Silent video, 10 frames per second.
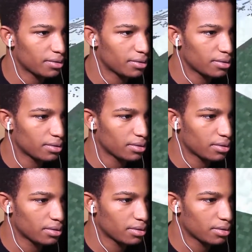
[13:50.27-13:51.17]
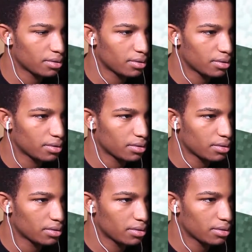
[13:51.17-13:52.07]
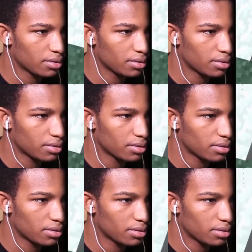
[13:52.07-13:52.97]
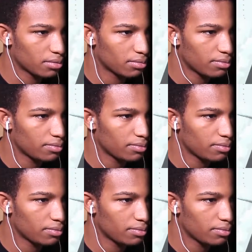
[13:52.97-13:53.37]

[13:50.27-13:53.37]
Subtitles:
Nothing is said.